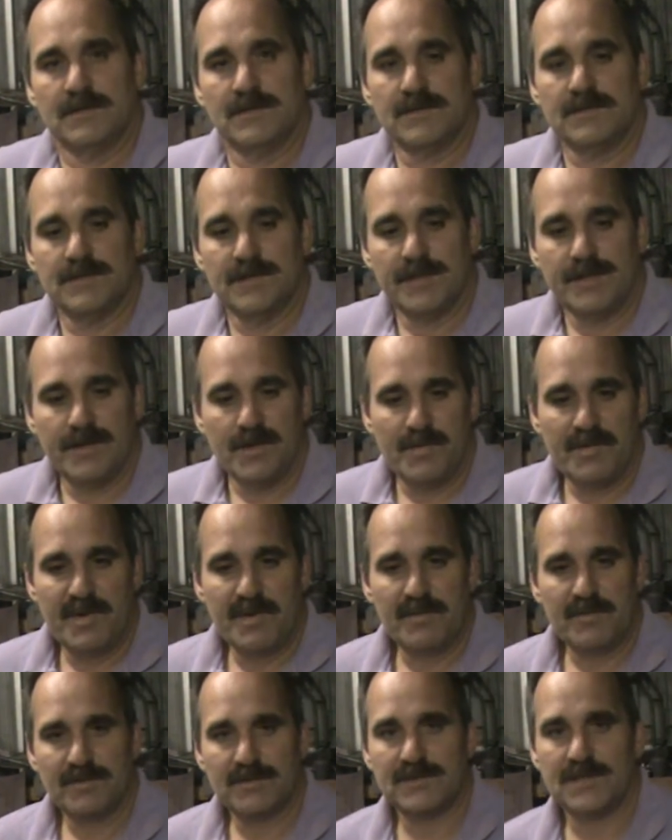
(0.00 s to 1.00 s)
So, you know,
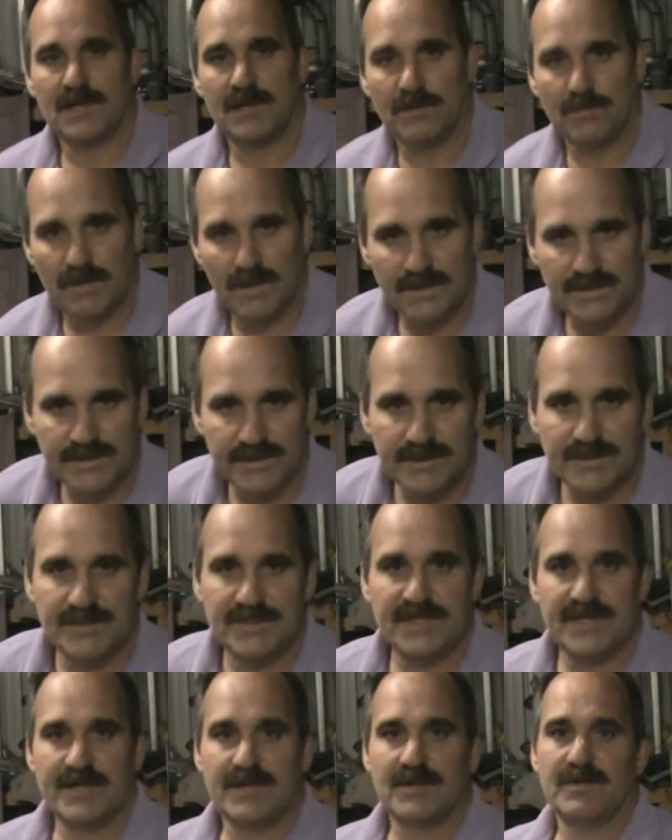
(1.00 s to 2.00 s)
people start watching your
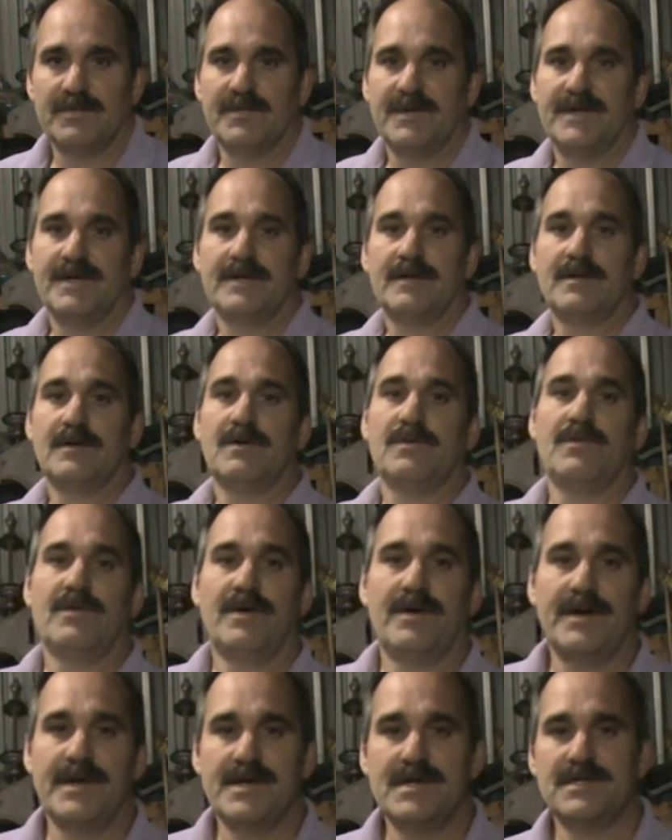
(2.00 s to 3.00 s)
channel, man. Don't
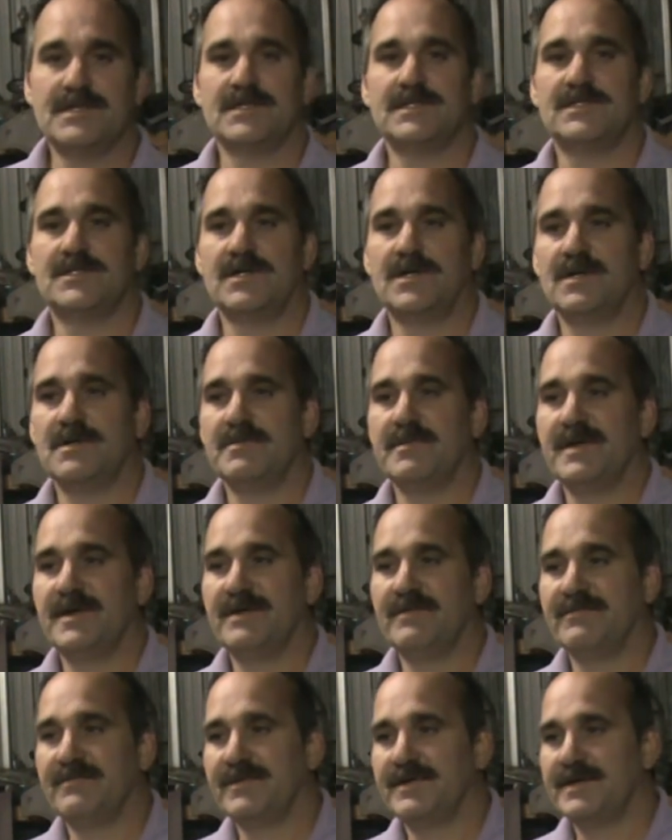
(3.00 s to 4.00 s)
worry, you just started
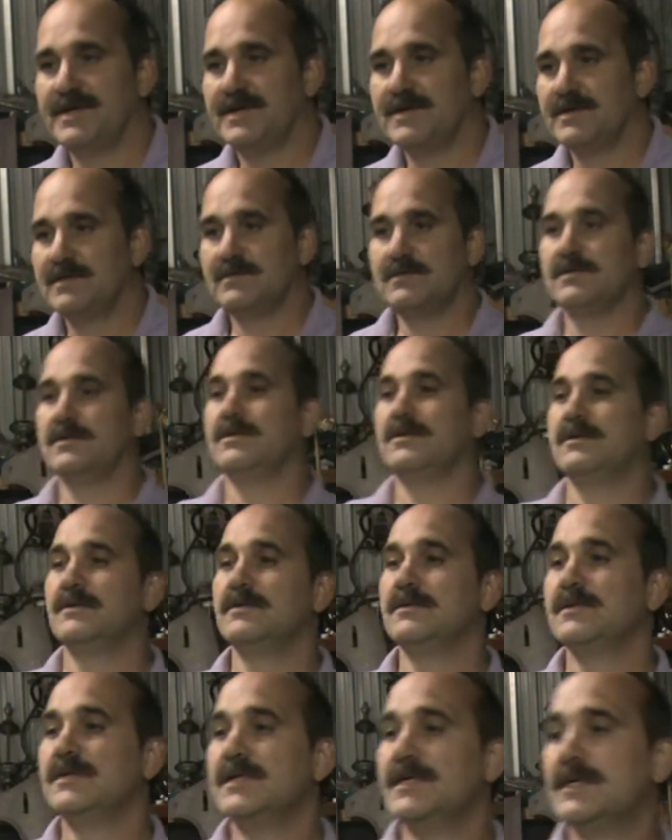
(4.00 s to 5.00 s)
making videos,
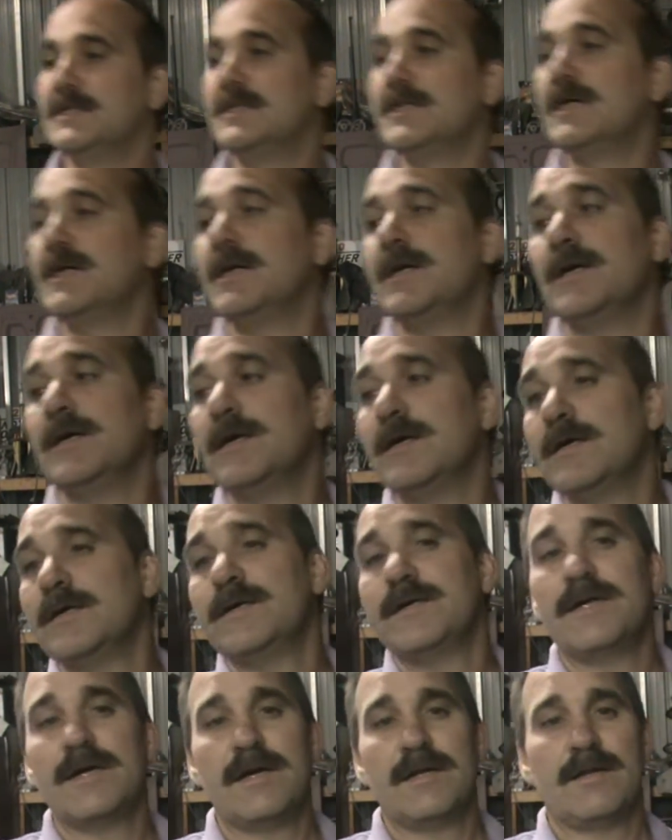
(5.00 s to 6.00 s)
and
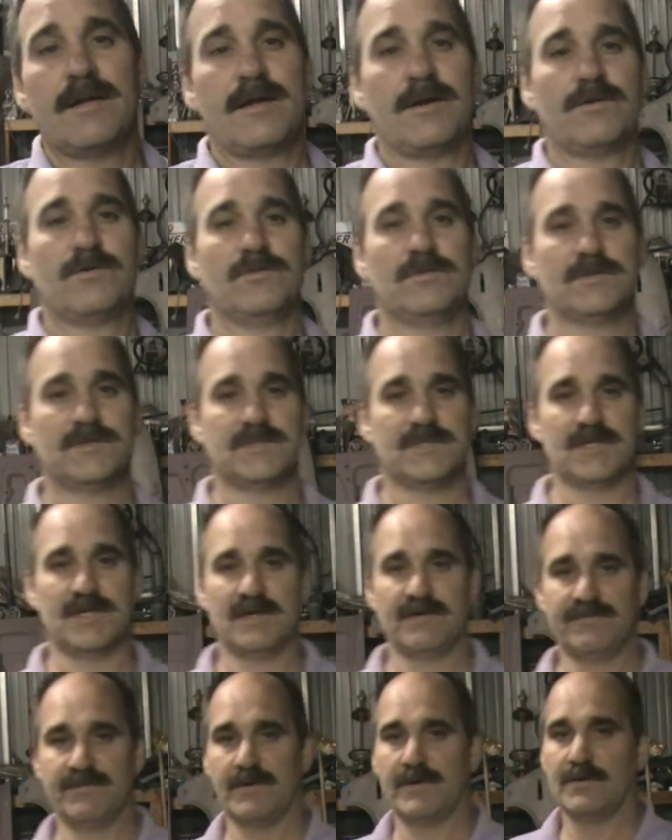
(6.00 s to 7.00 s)
you got a lot of cool
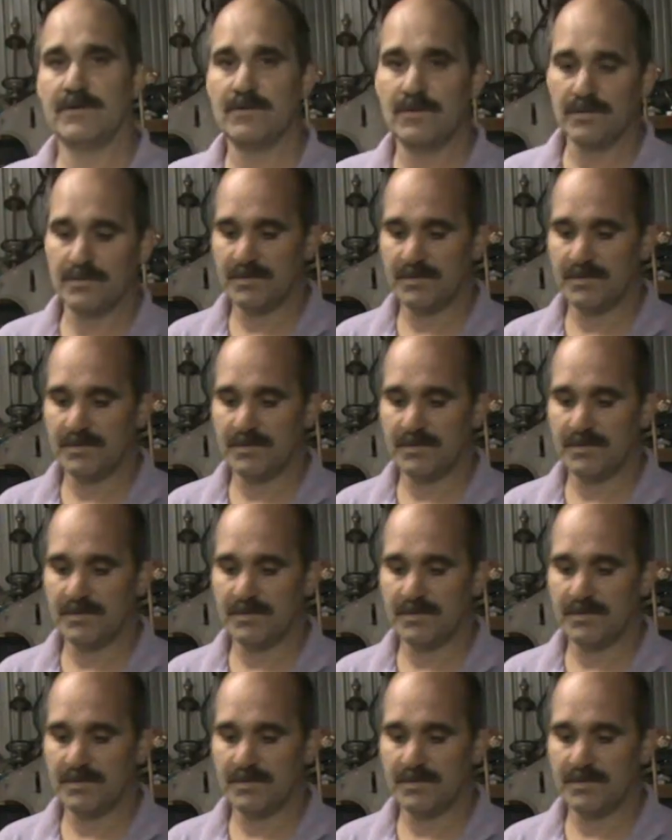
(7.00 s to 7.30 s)
stuff, a lot of cool